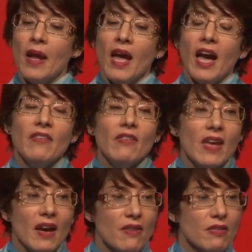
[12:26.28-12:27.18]
And then
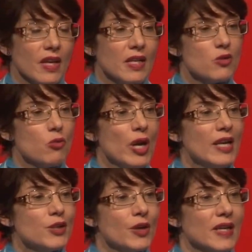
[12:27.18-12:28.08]
the other thing is
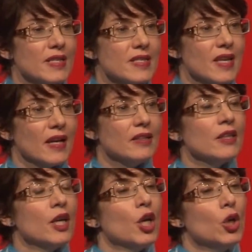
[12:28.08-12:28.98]
really to understand
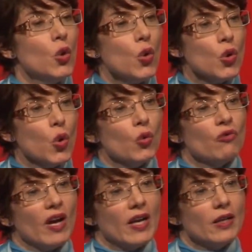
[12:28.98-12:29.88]
your core
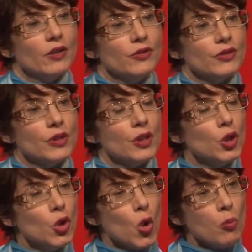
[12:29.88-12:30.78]
values,
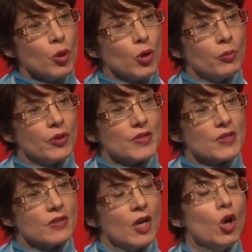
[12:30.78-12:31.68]
your purpose,
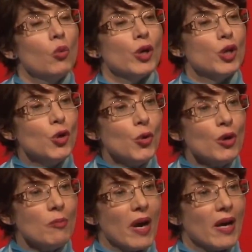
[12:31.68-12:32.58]
what
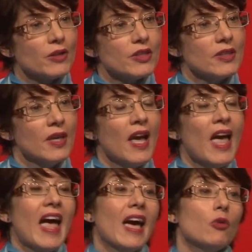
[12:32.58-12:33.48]
you're about,
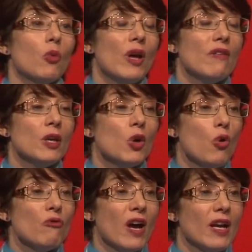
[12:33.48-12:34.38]
and whether
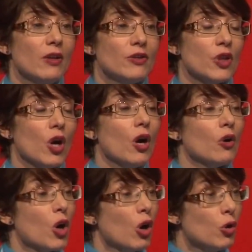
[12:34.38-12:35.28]
your values are
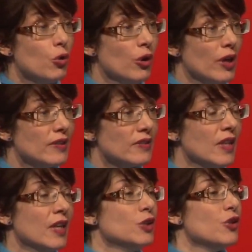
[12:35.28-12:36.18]
congruent
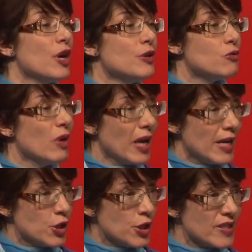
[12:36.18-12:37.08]
to those
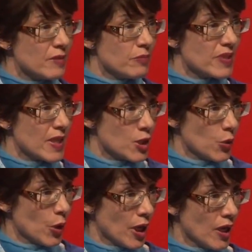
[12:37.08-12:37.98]
relationships that
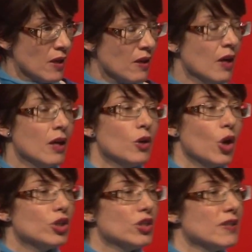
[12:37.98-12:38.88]
you are in,
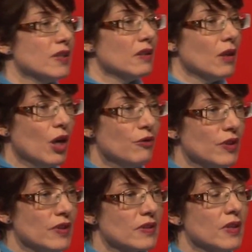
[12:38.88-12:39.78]
not just in the
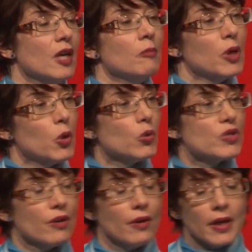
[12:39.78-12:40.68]
office, but
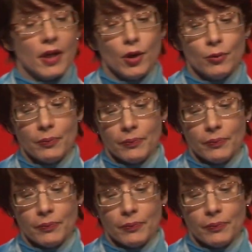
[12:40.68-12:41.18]
also at home.